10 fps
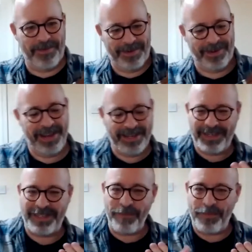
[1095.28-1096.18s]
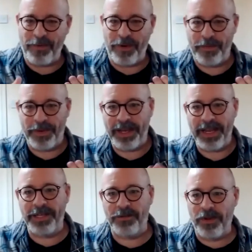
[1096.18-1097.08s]
one. It's a simple one, but
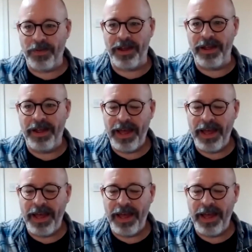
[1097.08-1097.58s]
it's one that